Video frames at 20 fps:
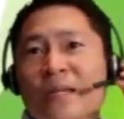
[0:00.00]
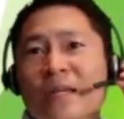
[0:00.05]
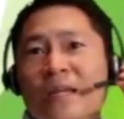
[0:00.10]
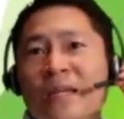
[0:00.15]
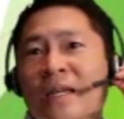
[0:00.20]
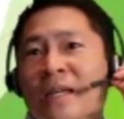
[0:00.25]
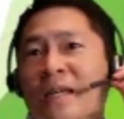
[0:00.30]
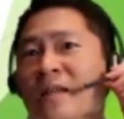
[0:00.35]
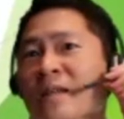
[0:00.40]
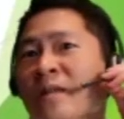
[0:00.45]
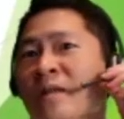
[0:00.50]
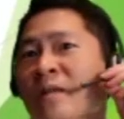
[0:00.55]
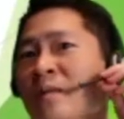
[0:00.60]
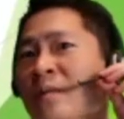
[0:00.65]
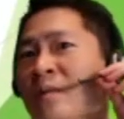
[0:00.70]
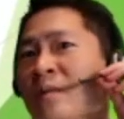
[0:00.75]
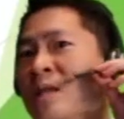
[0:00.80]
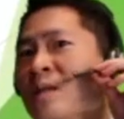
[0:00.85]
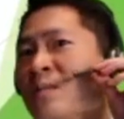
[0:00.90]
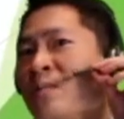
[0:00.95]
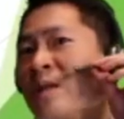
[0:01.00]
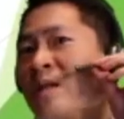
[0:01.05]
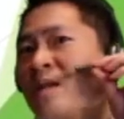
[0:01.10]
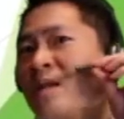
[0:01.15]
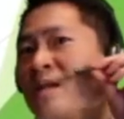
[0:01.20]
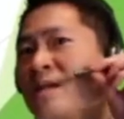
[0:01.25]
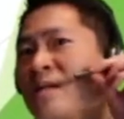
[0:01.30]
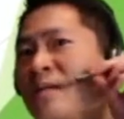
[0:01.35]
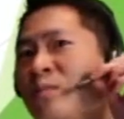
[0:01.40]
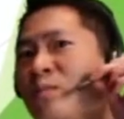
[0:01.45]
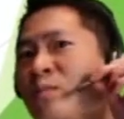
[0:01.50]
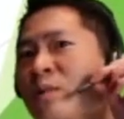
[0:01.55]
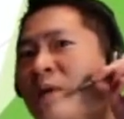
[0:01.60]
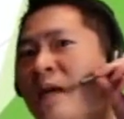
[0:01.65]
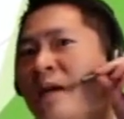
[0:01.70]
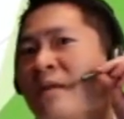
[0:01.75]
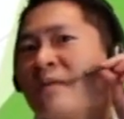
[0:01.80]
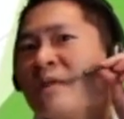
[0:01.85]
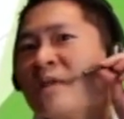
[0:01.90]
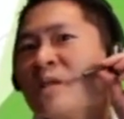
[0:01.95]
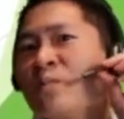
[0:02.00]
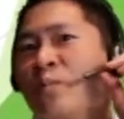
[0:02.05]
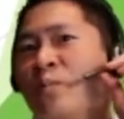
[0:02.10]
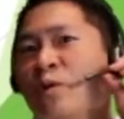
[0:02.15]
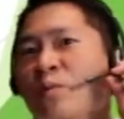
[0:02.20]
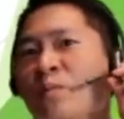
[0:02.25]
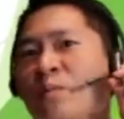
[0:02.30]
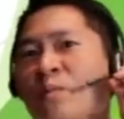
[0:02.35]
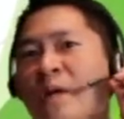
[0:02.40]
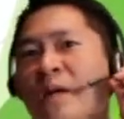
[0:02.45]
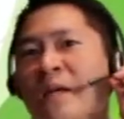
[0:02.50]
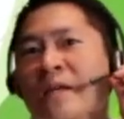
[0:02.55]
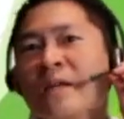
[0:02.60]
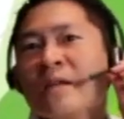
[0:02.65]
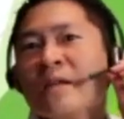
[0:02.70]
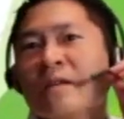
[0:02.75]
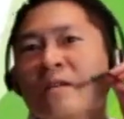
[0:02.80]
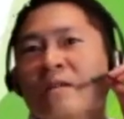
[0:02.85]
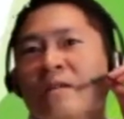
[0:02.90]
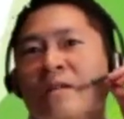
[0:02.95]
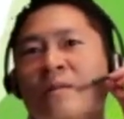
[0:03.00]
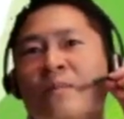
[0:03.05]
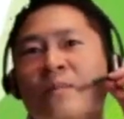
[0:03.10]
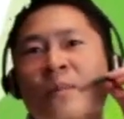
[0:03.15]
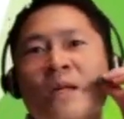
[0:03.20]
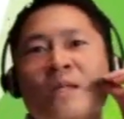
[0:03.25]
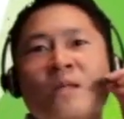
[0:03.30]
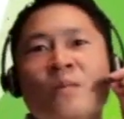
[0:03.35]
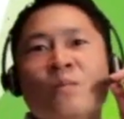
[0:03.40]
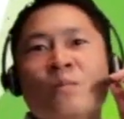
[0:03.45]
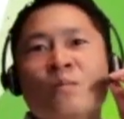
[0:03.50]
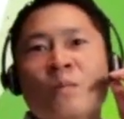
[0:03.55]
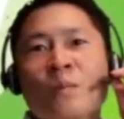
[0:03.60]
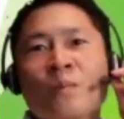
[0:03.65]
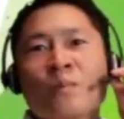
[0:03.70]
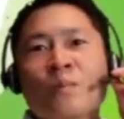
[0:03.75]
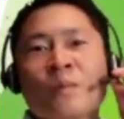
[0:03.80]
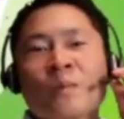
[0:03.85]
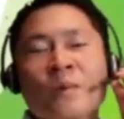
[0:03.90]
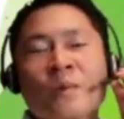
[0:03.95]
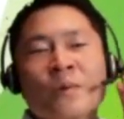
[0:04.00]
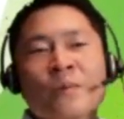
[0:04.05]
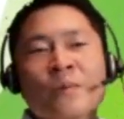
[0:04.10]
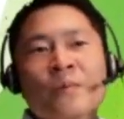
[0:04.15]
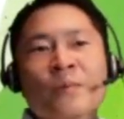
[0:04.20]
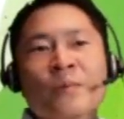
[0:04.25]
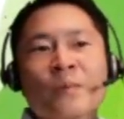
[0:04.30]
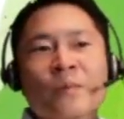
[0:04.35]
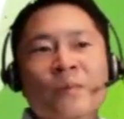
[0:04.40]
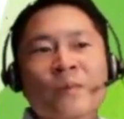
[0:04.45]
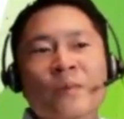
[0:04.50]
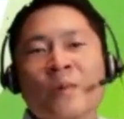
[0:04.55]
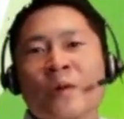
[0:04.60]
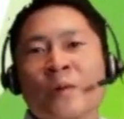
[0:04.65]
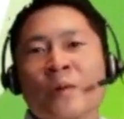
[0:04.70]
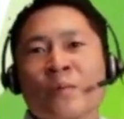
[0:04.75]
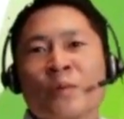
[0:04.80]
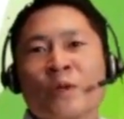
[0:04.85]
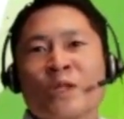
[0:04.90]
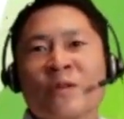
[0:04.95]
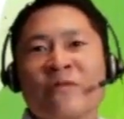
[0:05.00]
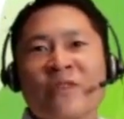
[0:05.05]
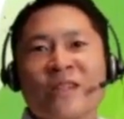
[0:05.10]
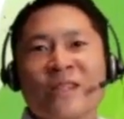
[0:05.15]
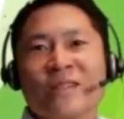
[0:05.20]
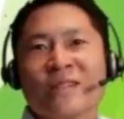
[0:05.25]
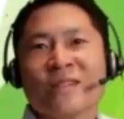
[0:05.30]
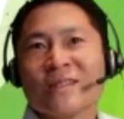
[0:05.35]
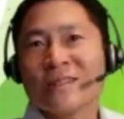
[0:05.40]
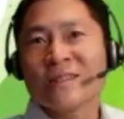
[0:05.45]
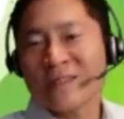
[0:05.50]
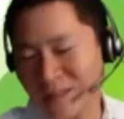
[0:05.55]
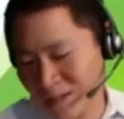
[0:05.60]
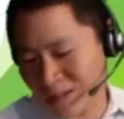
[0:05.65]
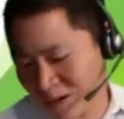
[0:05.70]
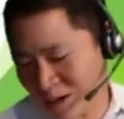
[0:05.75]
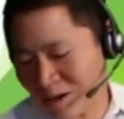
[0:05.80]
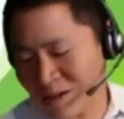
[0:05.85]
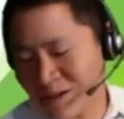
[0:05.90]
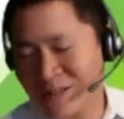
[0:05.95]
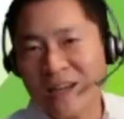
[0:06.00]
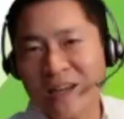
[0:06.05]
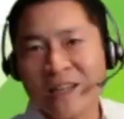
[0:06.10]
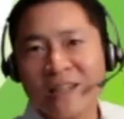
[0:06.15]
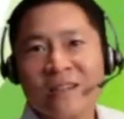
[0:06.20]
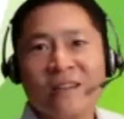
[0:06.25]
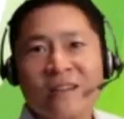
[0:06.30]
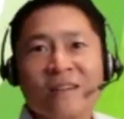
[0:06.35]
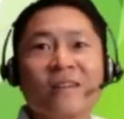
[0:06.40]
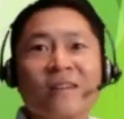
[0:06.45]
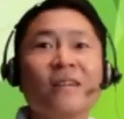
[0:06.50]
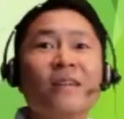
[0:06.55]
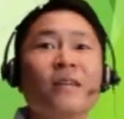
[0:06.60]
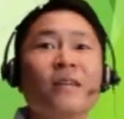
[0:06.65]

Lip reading: And it's because we have this boom mic here. It makes it puts physics on our side here.